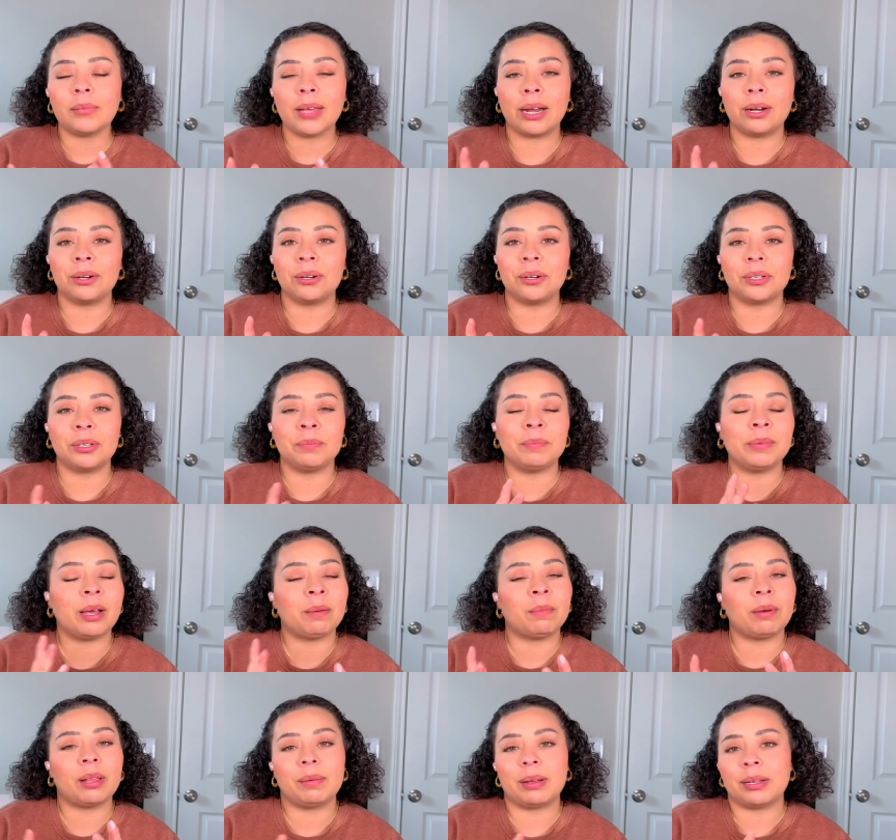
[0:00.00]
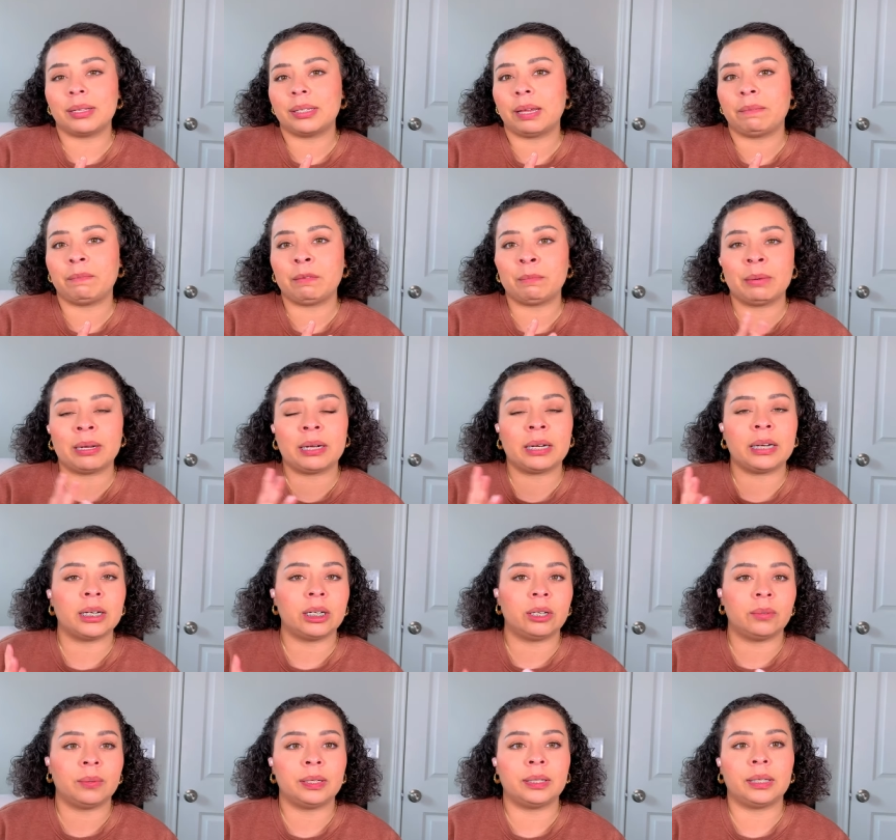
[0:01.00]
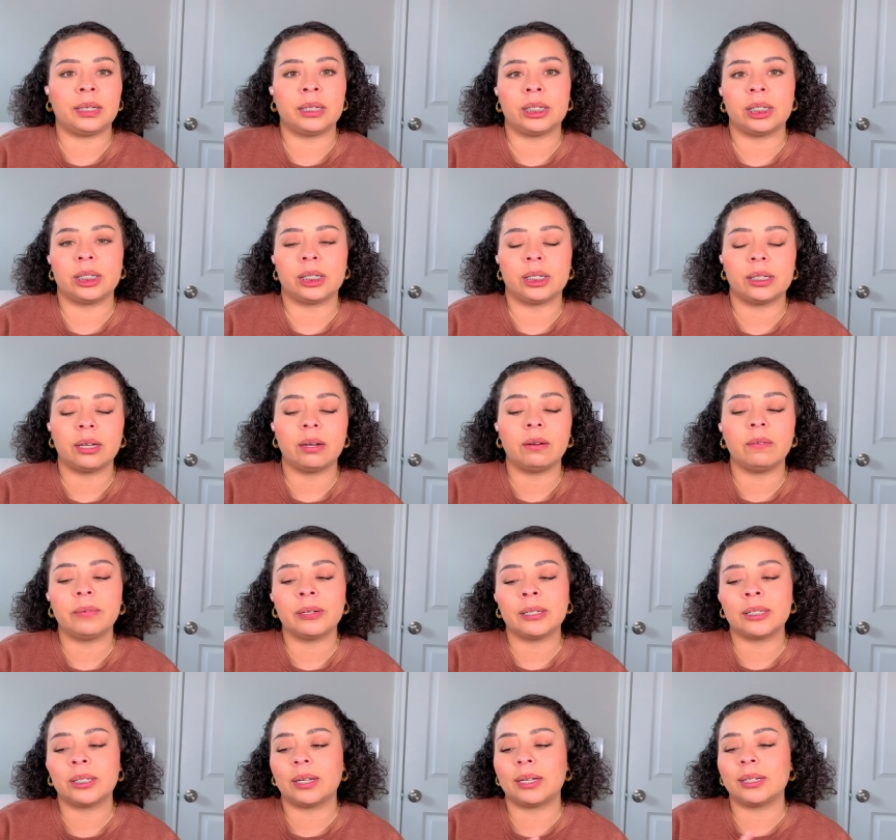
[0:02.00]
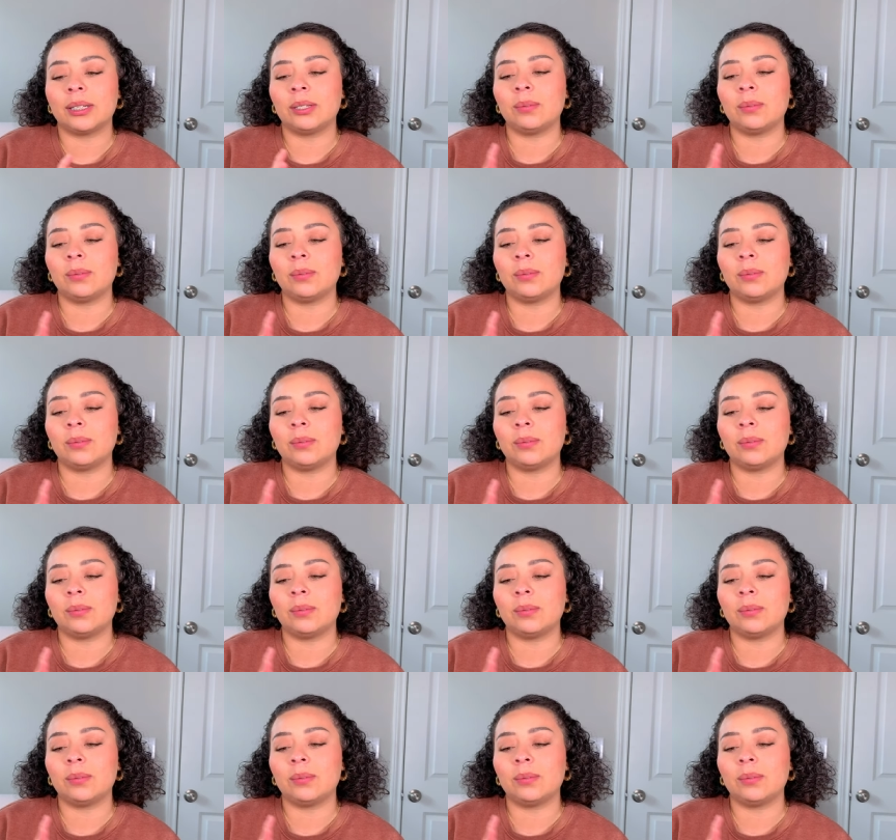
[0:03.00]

I don't know, to me, I'm all about saving money and doing things yourself. And so that